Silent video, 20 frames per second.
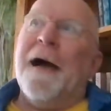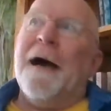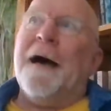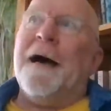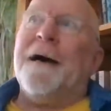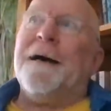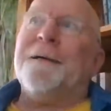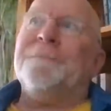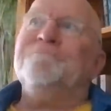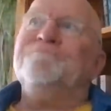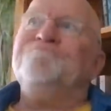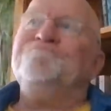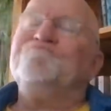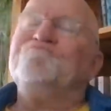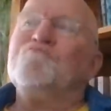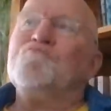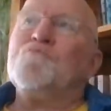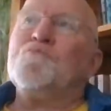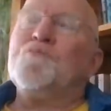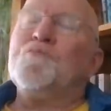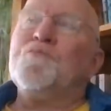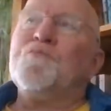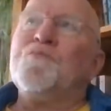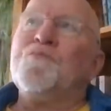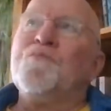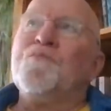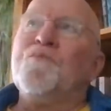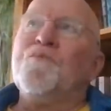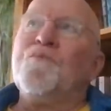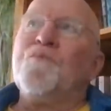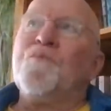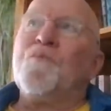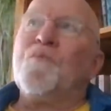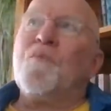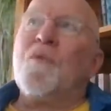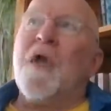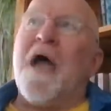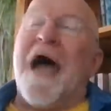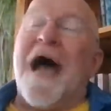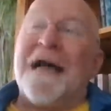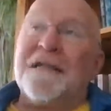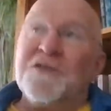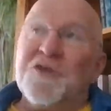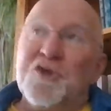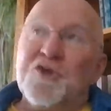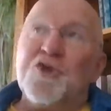Um, adds